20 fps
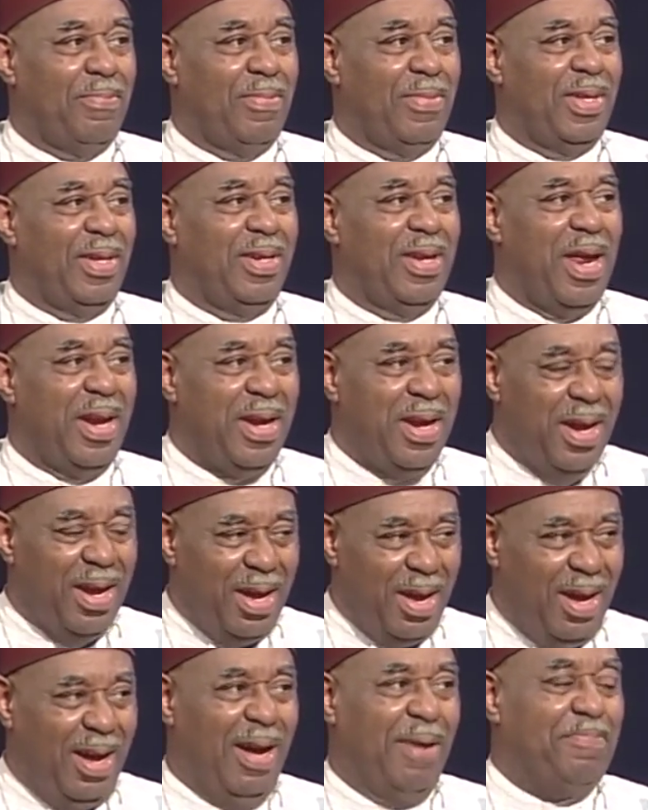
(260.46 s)
That
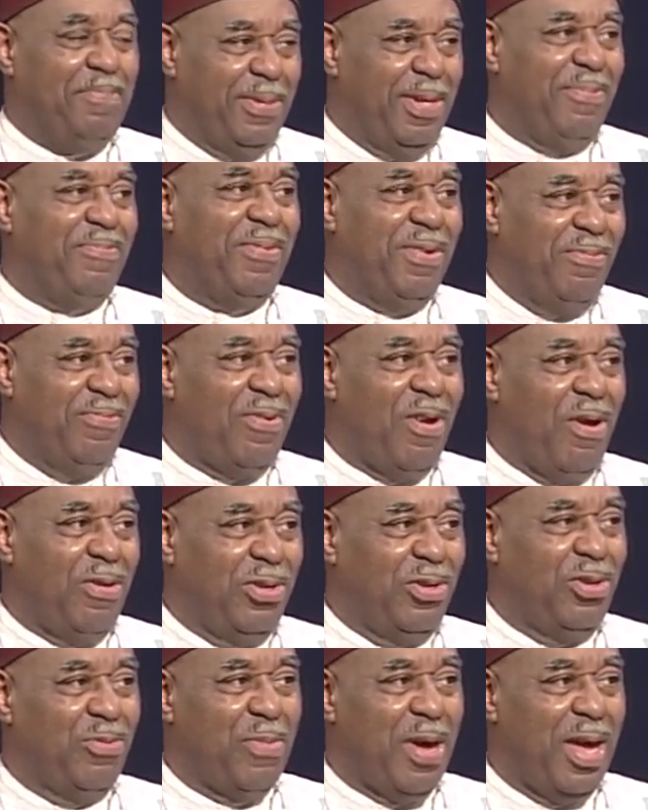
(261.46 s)
uplifting
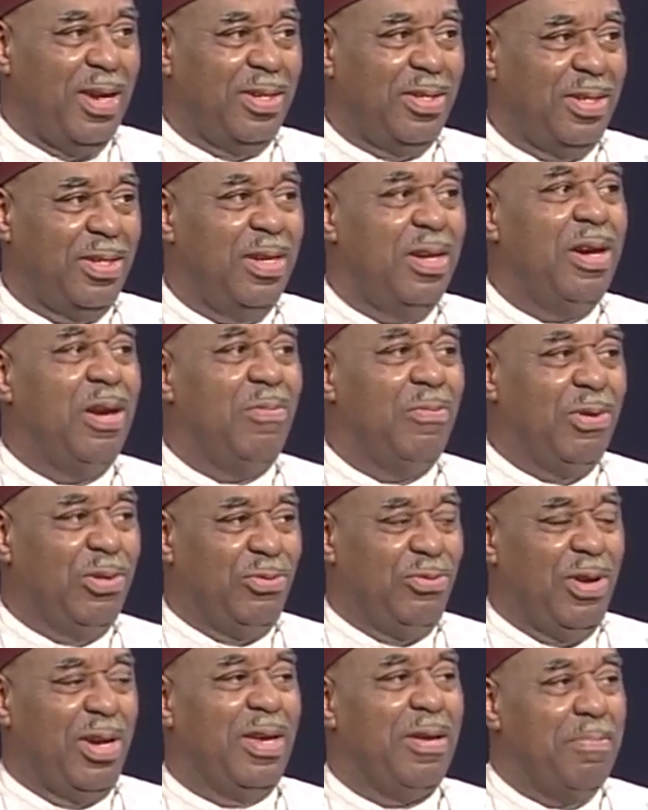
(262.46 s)
fallen humanity was
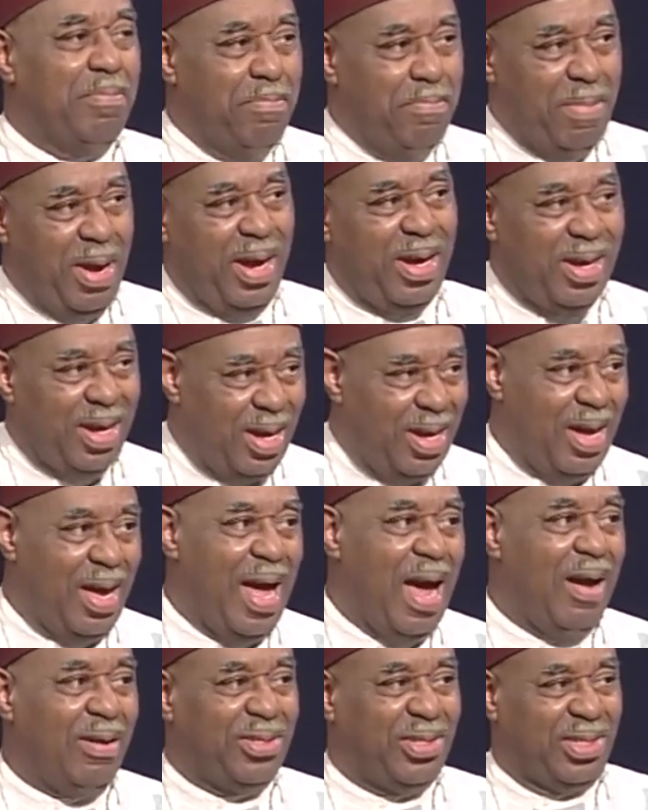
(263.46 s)
really making
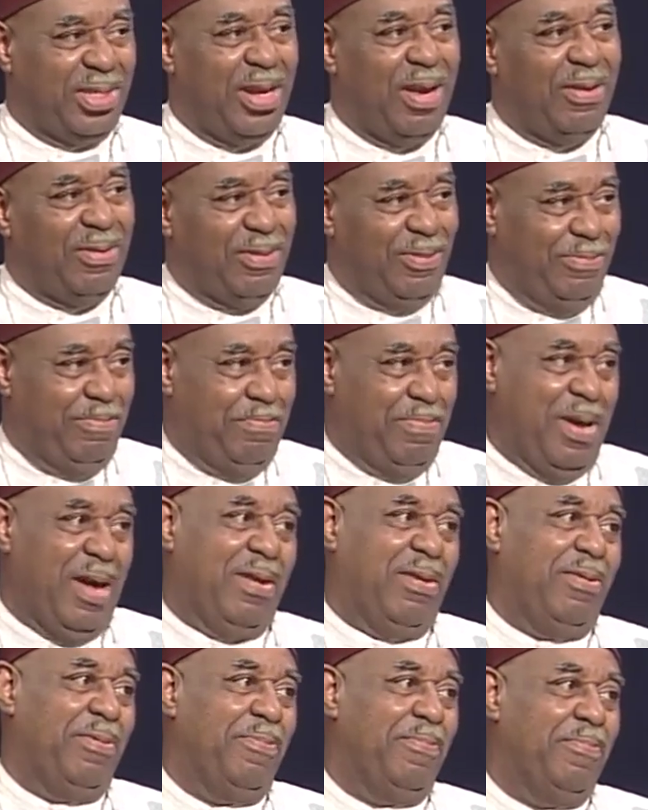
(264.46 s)
ourselves
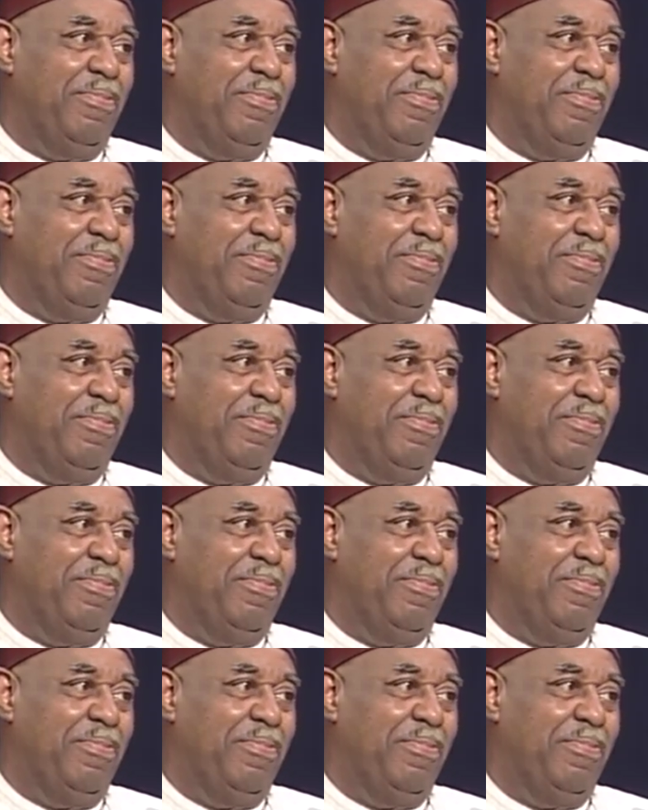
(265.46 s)
better.